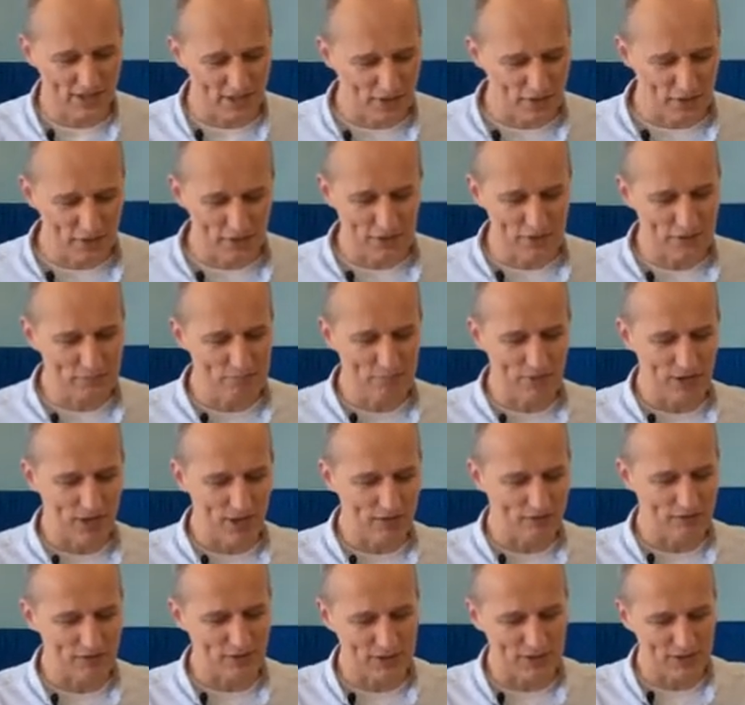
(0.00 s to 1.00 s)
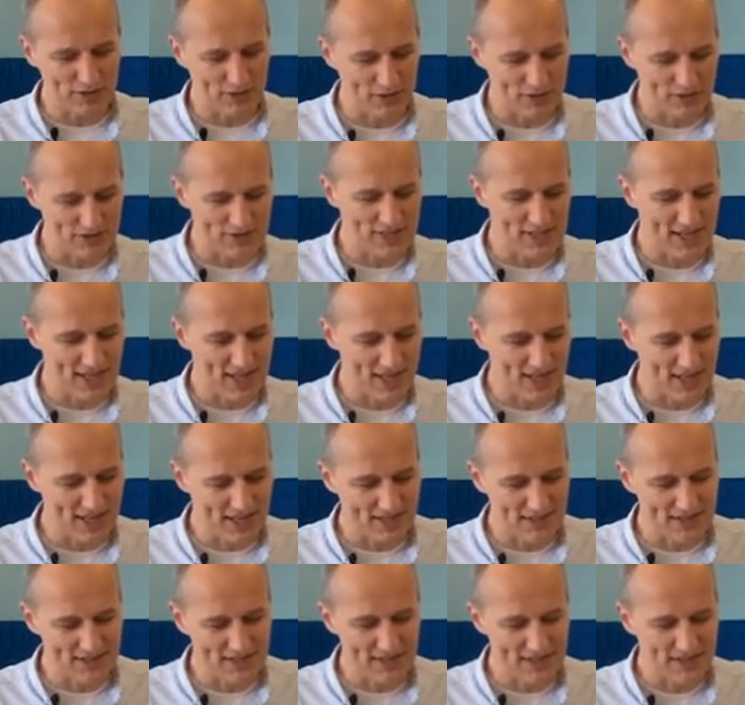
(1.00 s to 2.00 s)
Oh, we marvel at God's
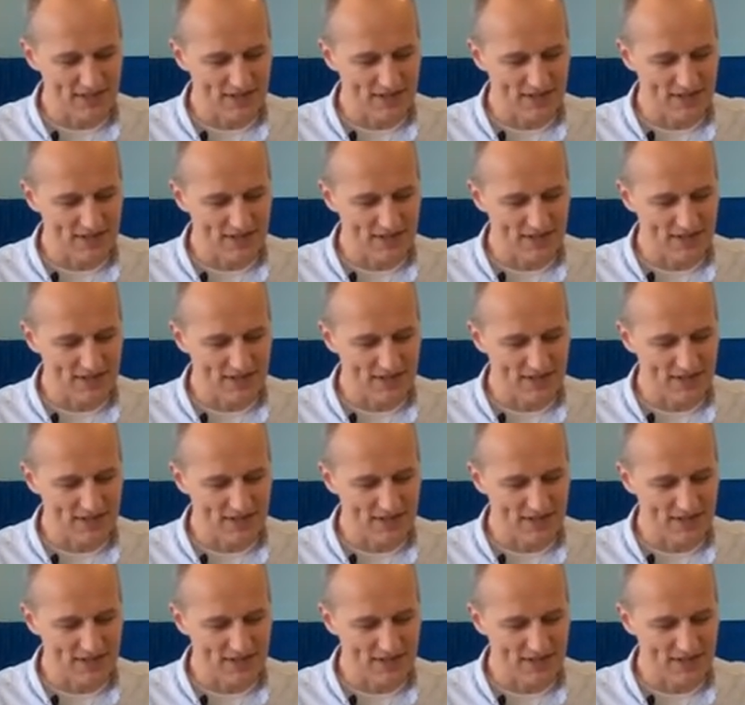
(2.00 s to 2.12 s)
hand.